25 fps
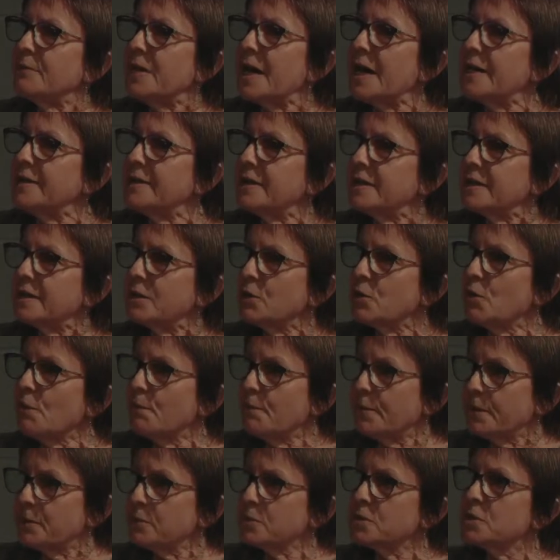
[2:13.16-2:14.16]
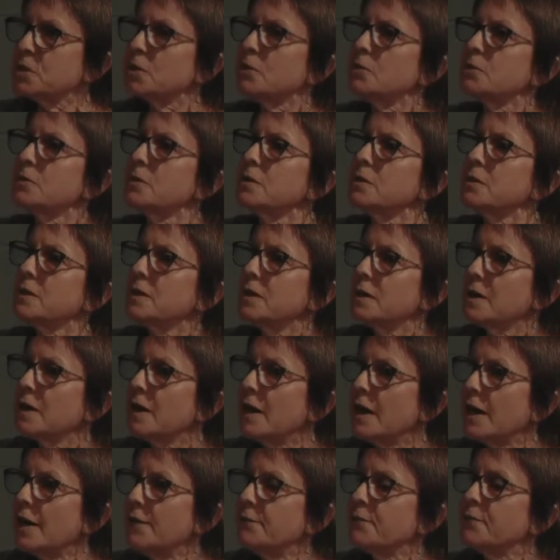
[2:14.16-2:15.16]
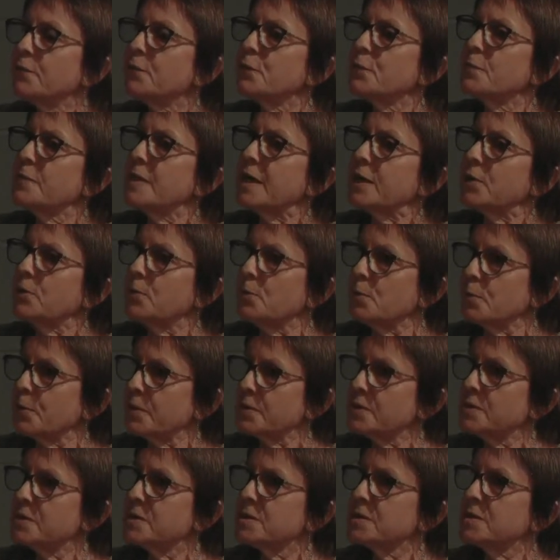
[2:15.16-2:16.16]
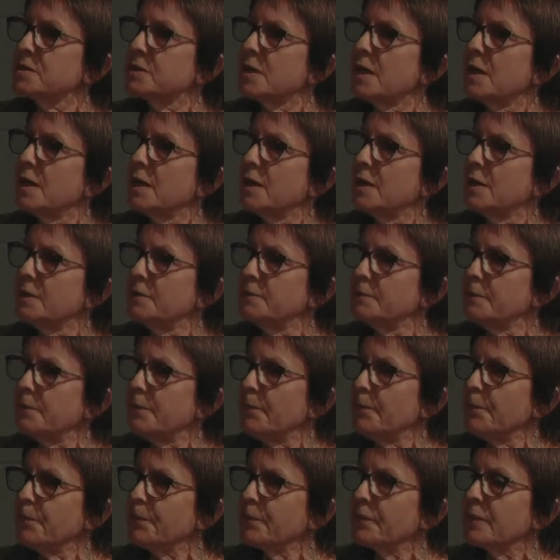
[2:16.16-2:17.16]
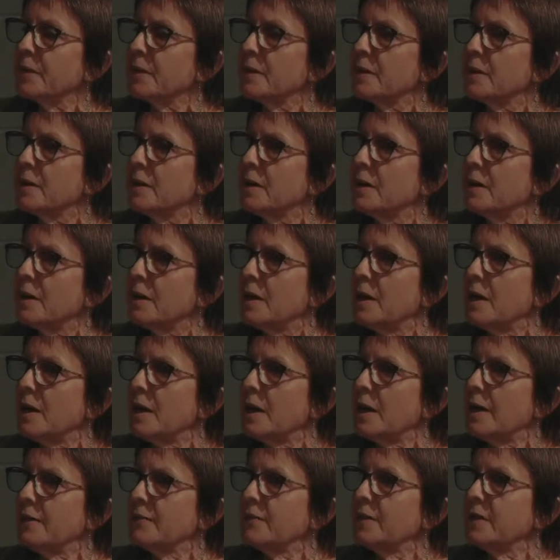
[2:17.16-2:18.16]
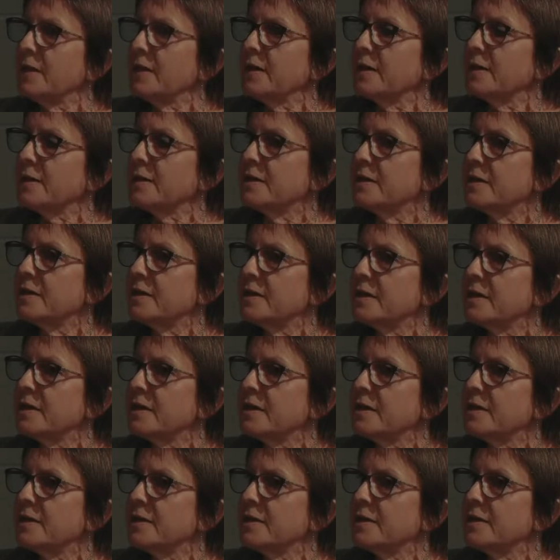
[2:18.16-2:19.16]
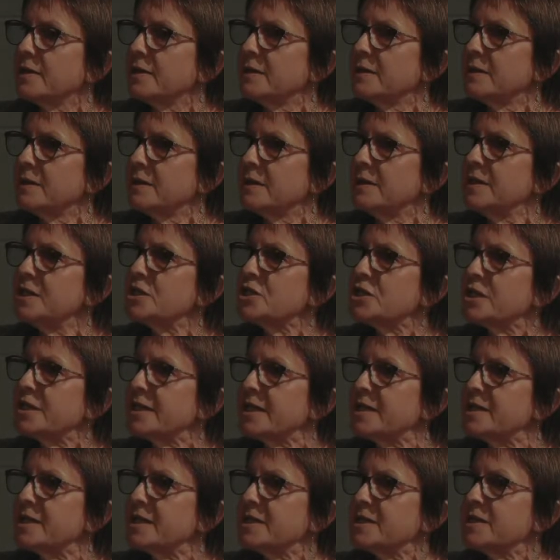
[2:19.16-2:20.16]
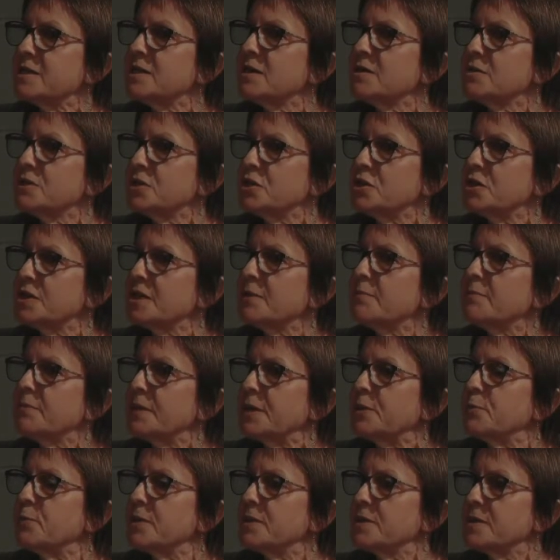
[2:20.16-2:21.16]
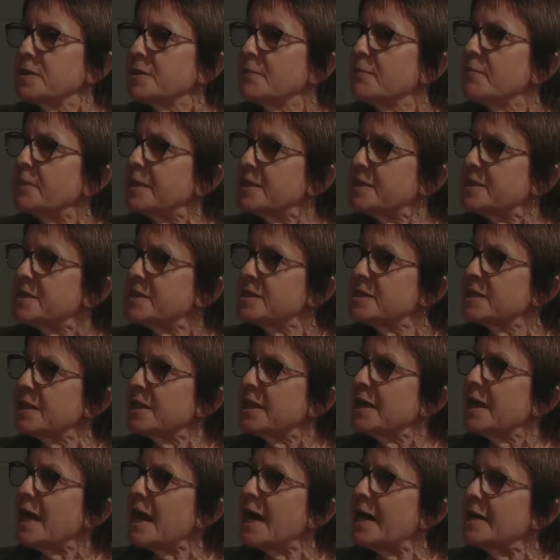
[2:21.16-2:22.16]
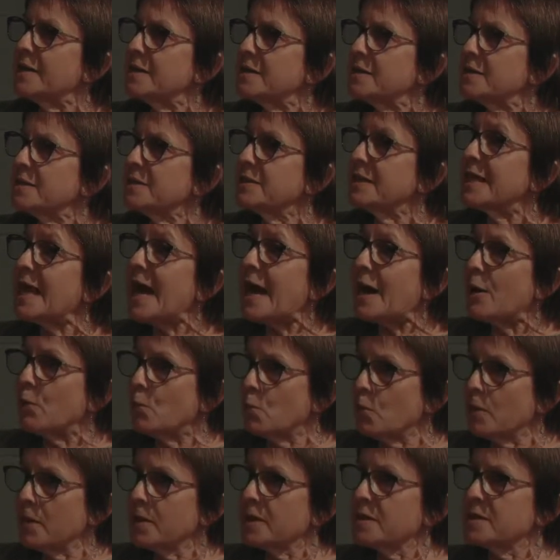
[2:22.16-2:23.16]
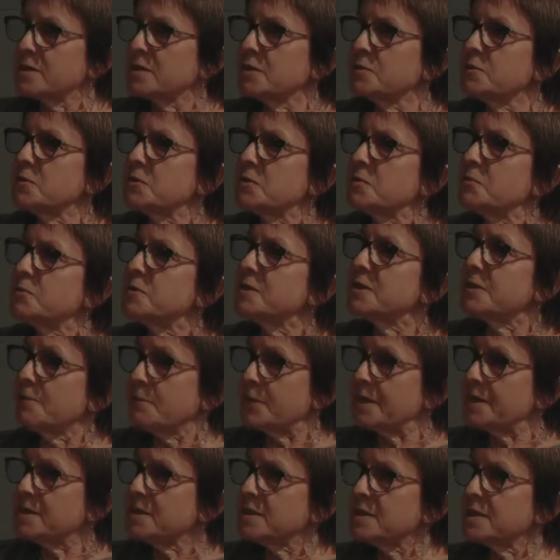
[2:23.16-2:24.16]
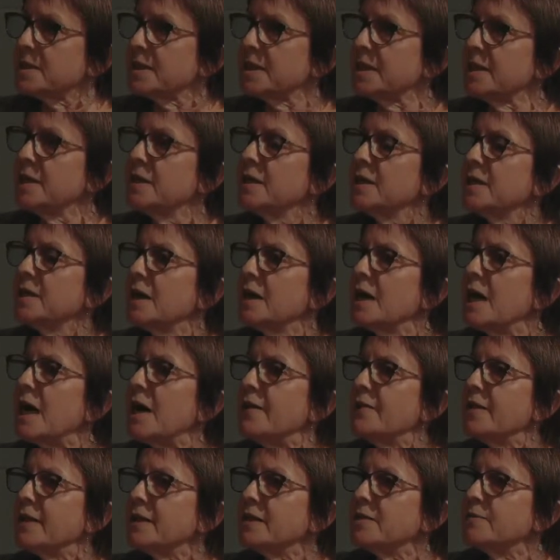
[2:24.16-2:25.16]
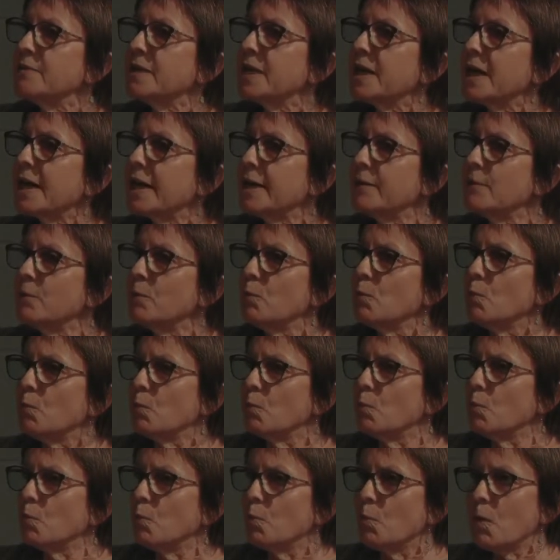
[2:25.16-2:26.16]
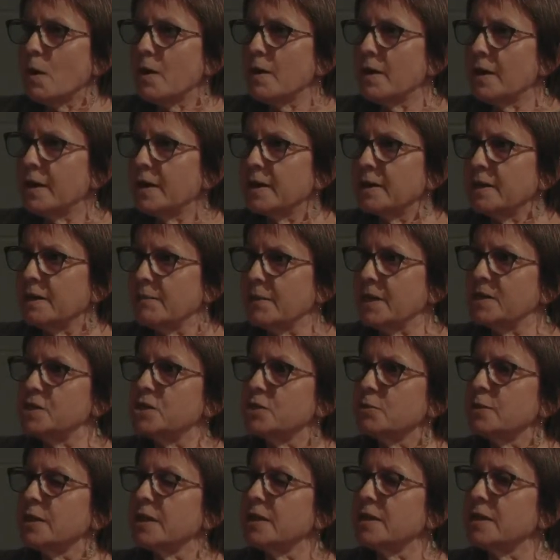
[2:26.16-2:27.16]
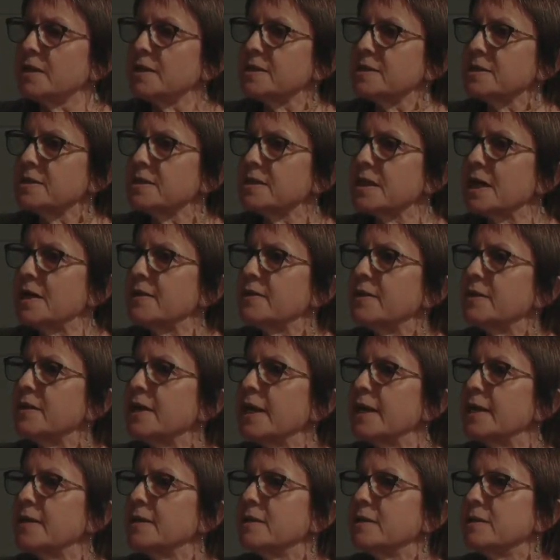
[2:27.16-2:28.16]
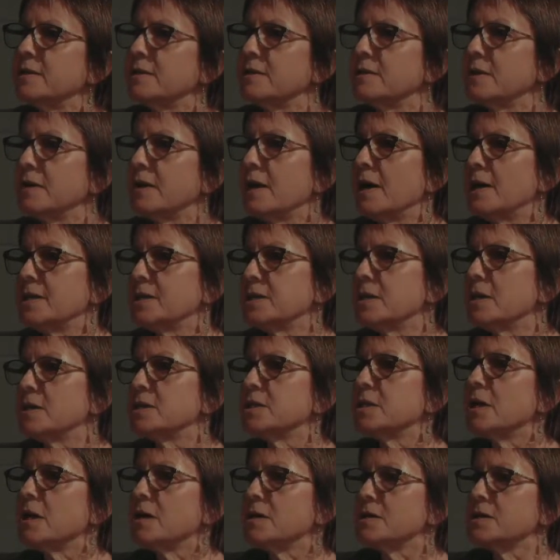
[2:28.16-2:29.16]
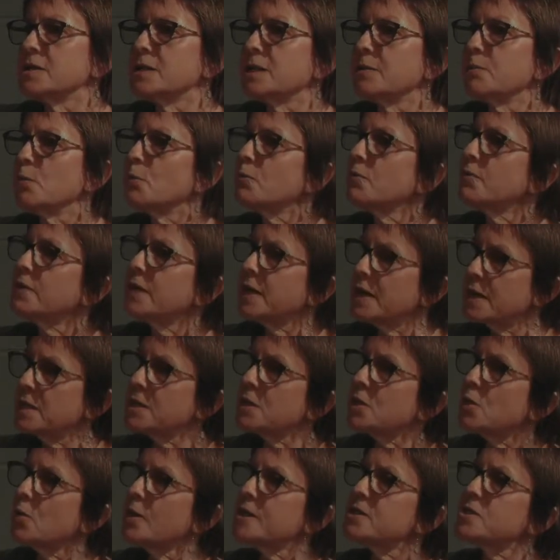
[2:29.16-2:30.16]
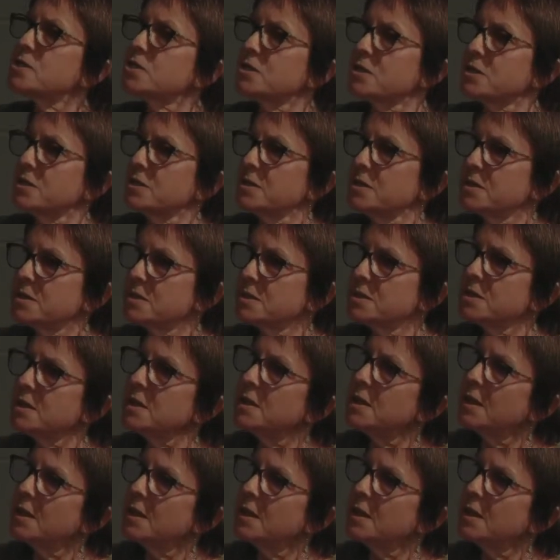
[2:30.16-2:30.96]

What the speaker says: And then it got built on from then onwards. I think initially it started simply with simplicity and the outworkings of simplicity, and then it became, why am I doing this? And then I started asking more of the inner questions.